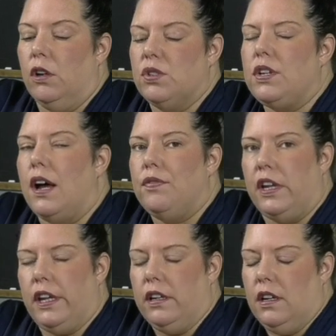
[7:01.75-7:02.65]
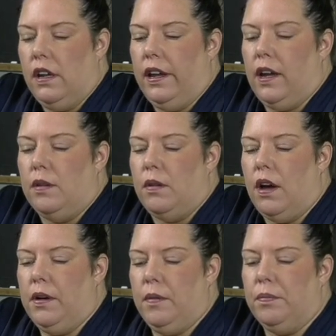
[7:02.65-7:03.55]
know, soften it, and
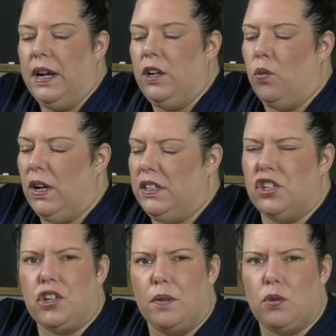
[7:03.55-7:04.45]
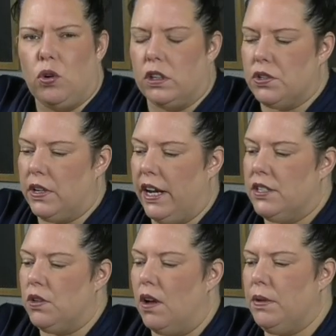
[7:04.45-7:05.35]
but I don't want these sharp corners,
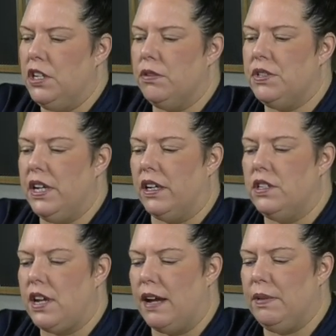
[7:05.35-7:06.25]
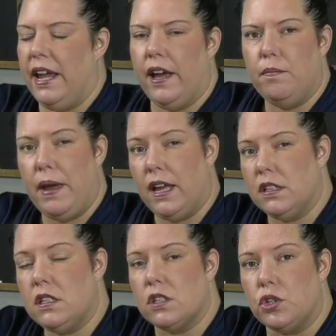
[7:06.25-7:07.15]
okay? So all I'm going to do is take a diamond hand
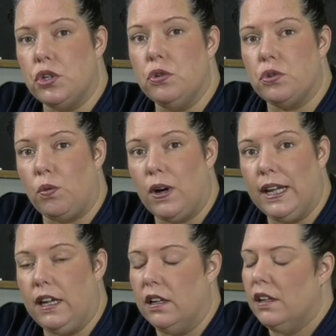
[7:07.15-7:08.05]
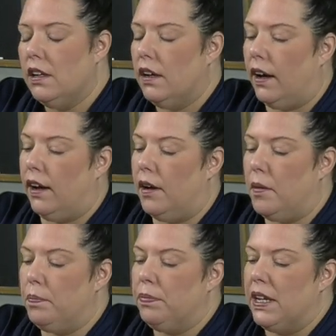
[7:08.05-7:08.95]
pad. This is a 220.
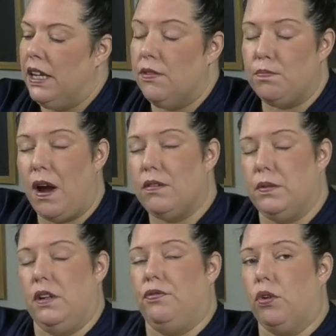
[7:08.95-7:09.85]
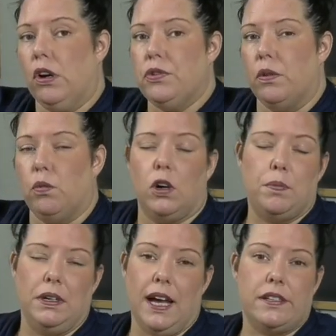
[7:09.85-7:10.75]
Even probably a 400 would
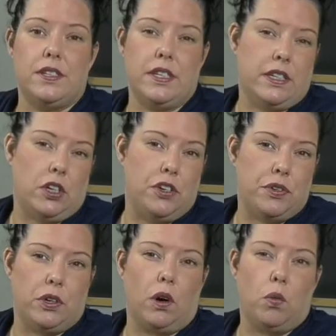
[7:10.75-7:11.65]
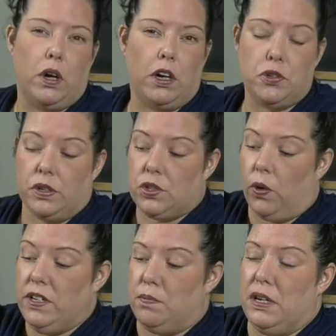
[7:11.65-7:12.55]
work, but not a 600 or a 100. It's
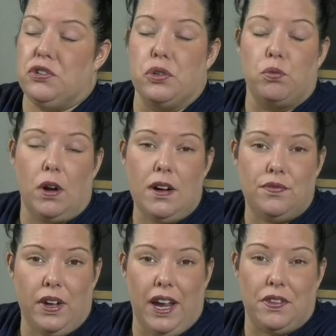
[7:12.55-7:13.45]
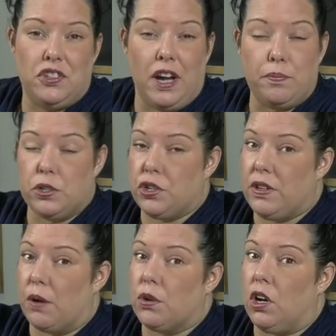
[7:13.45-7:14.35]
going to be too rough, and the
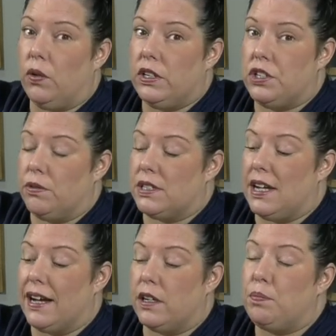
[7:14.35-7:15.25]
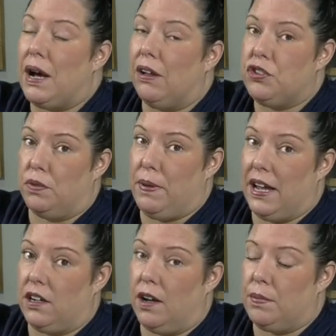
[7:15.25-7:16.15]
temperature that we're going to is not going to polish it
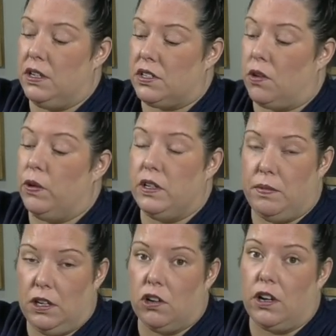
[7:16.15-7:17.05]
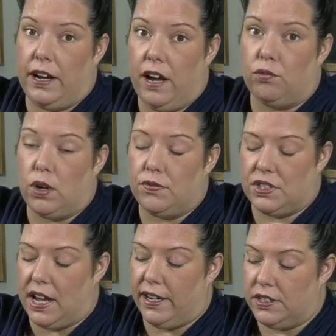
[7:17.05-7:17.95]
back up, and it's going to be, you're going to have rough
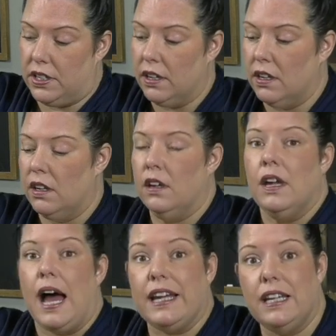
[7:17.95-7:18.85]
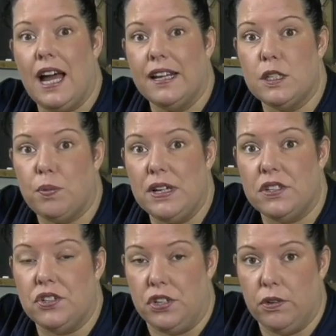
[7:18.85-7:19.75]
sides. I cannot express
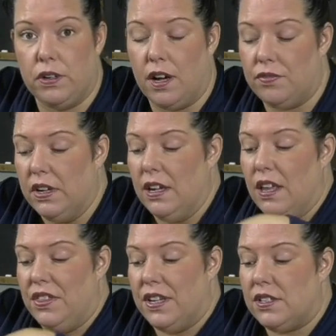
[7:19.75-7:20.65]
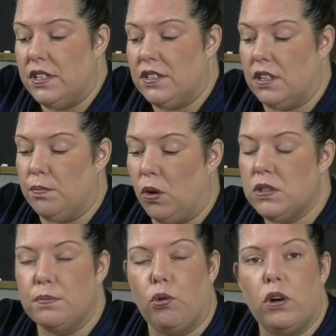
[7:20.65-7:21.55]
this to you enough. This is the
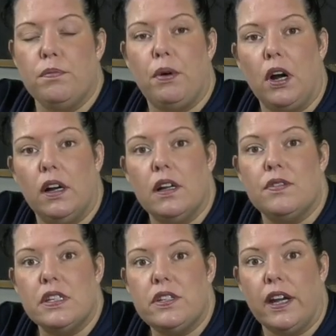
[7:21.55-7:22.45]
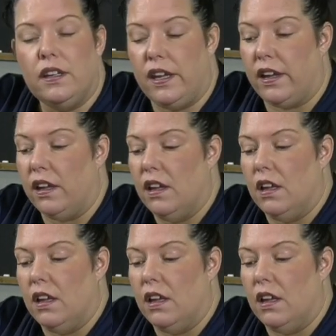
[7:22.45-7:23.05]
most important part of this technique.